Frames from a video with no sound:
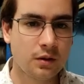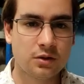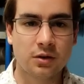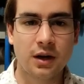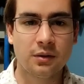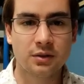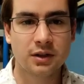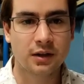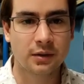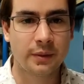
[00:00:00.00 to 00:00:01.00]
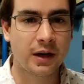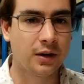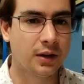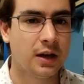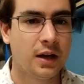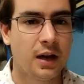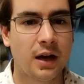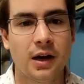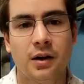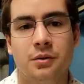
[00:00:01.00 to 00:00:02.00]
So I will talk about
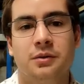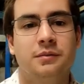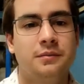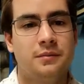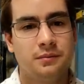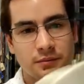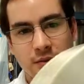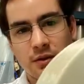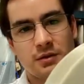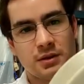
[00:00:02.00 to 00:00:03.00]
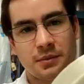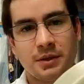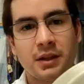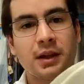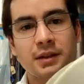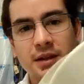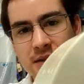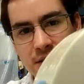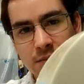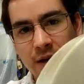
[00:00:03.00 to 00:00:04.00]
how something like
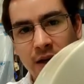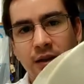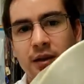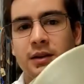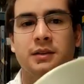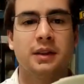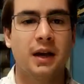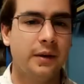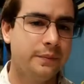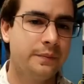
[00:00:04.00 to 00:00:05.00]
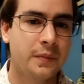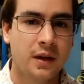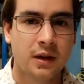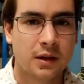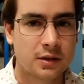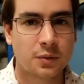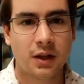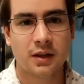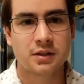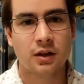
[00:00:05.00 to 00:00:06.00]
this is made in the lab, as
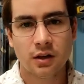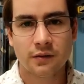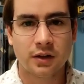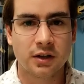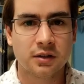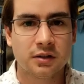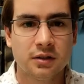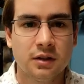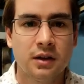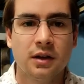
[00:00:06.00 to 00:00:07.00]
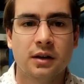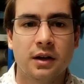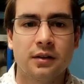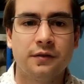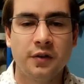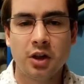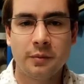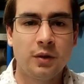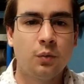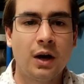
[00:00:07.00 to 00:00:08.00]
well as all of our kind of
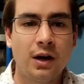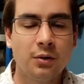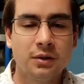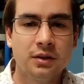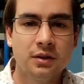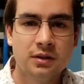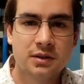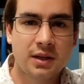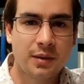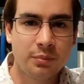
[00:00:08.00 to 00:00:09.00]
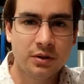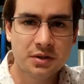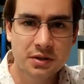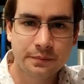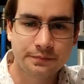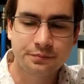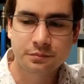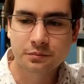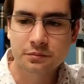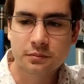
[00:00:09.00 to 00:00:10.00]
filament wound samples,
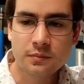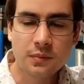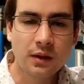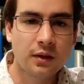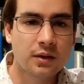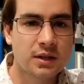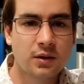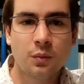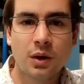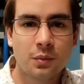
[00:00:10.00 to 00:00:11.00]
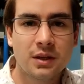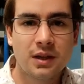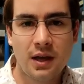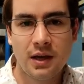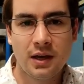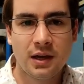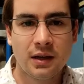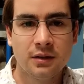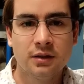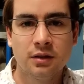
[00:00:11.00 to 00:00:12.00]
and uh, what we
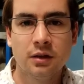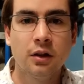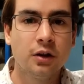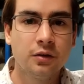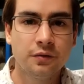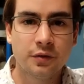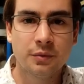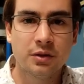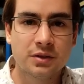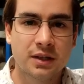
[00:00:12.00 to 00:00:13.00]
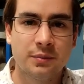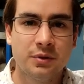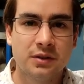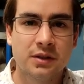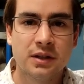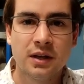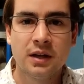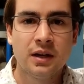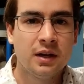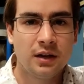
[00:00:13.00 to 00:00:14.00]
can learn from those samples
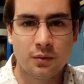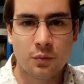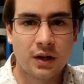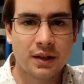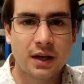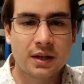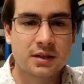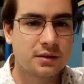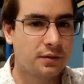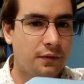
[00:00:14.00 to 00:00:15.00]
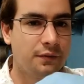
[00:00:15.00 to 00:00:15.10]
and why that's